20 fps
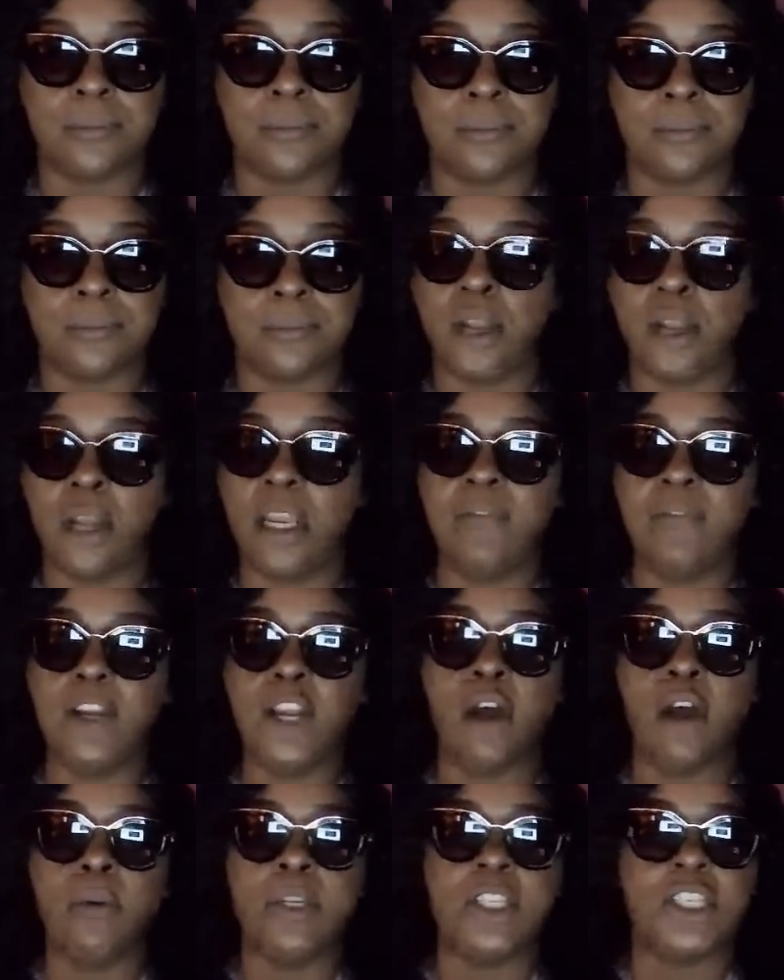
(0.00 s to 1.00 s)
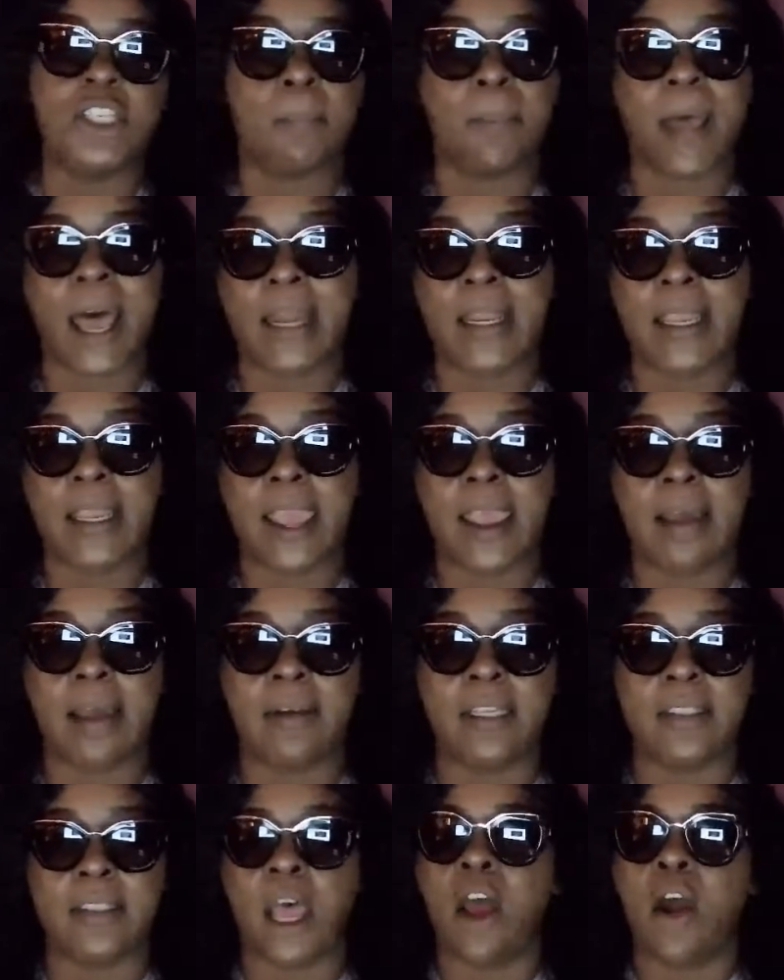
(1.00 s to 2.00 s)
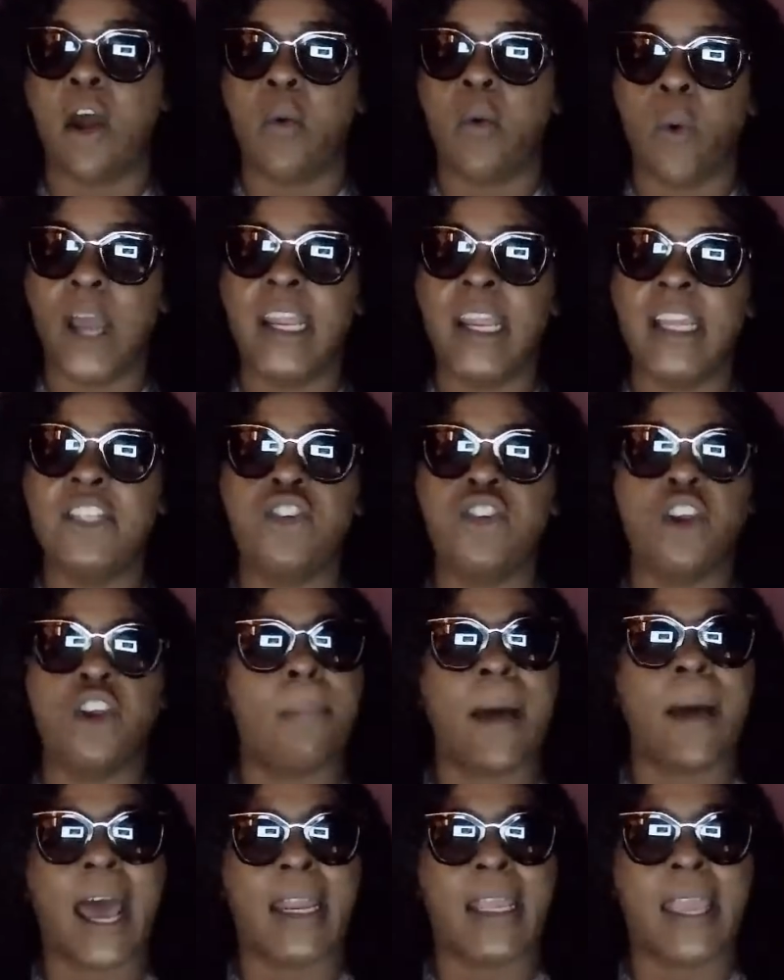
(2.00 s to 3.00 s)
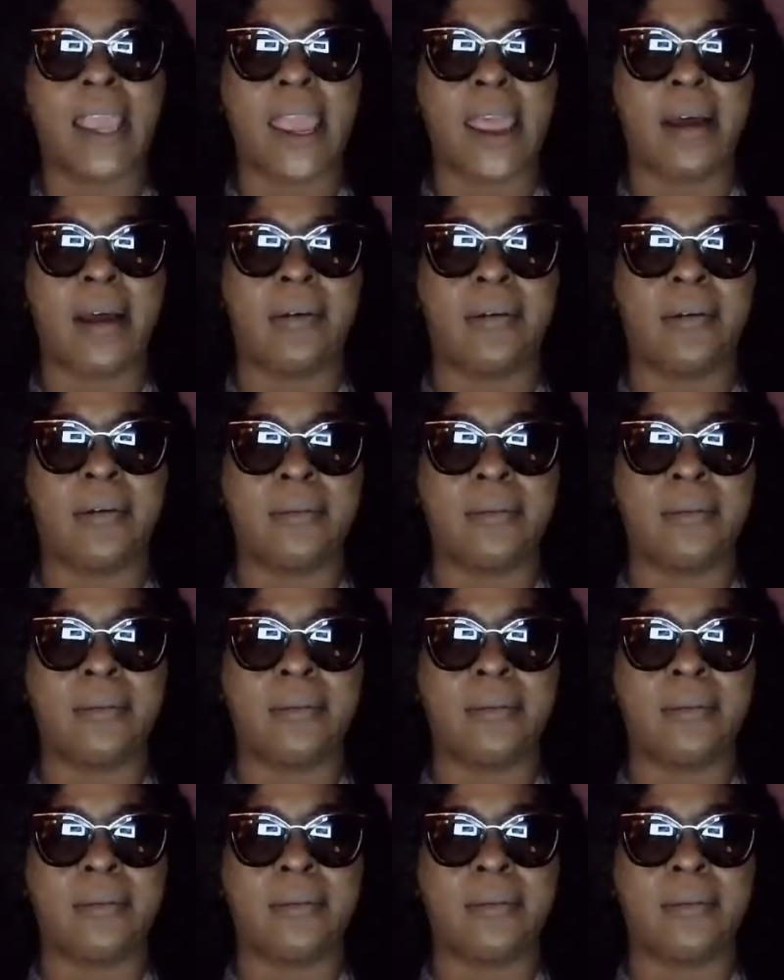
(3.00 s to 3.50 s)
You don't even know what your body count is. What is your body count?